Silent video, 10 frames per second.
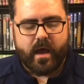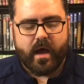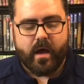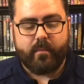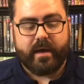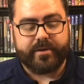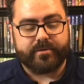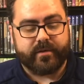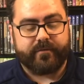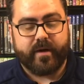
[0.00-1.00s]
I
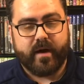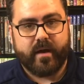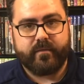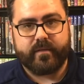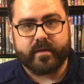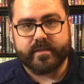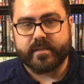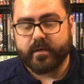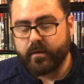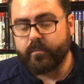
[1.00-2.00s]
do the 5 because